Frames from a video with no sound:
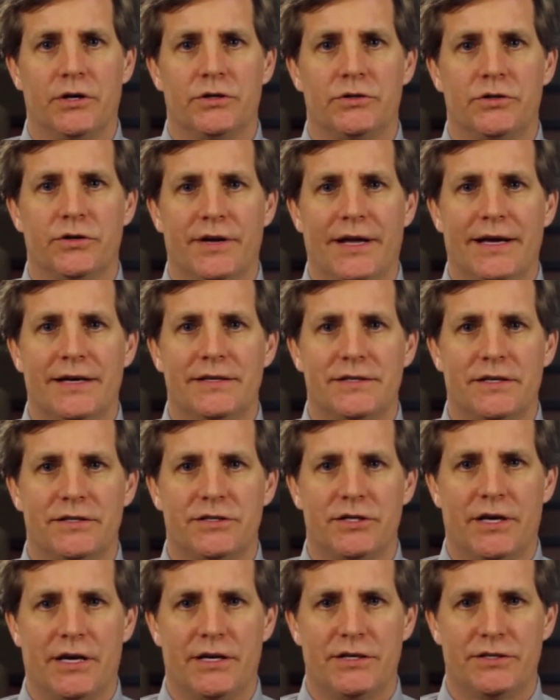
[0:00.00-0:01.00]
to NASS
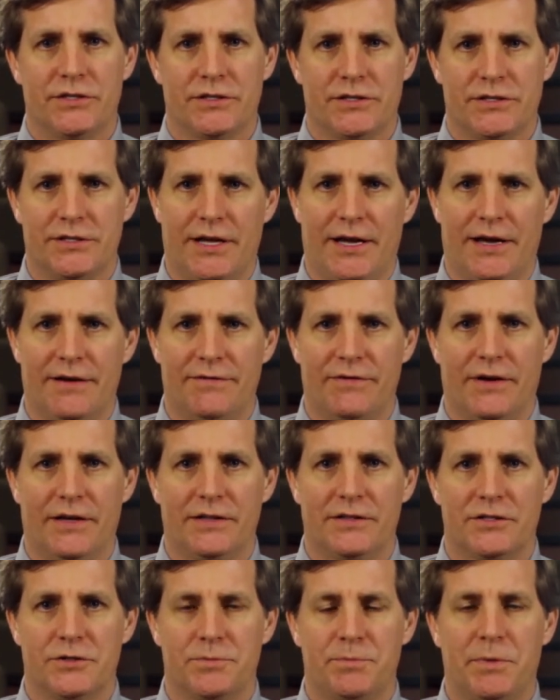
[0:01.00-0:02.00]
education staff at
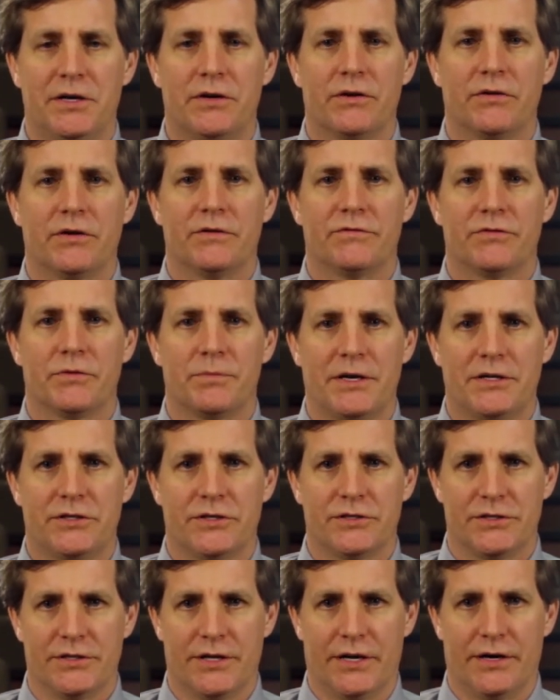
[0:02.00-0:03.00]
the Speaker
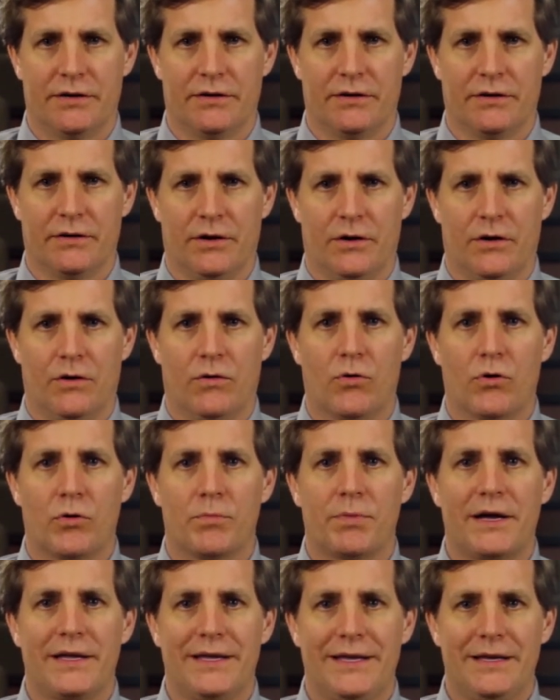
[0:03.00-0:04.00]
Information Center or
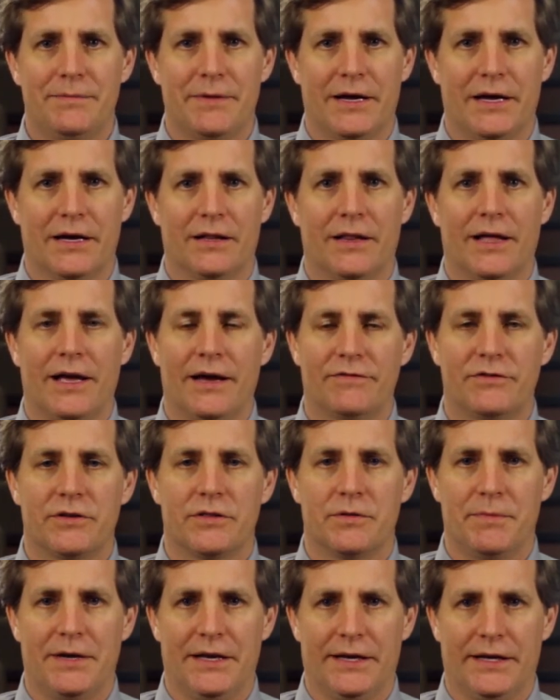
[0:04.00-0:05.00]
by email after
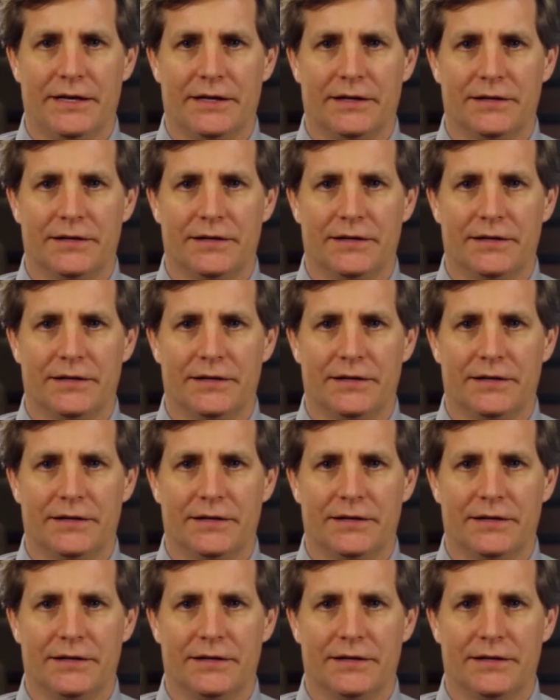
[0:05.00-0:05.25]
the meeting.